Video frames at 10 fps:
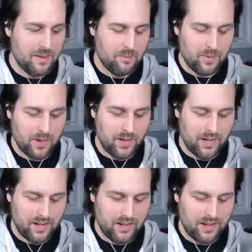but
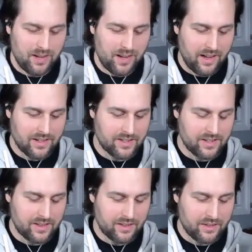I just
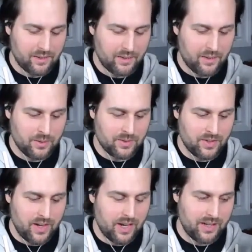think they're too cool
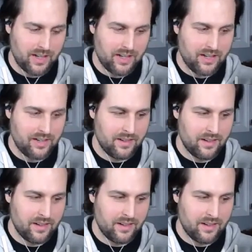to not get.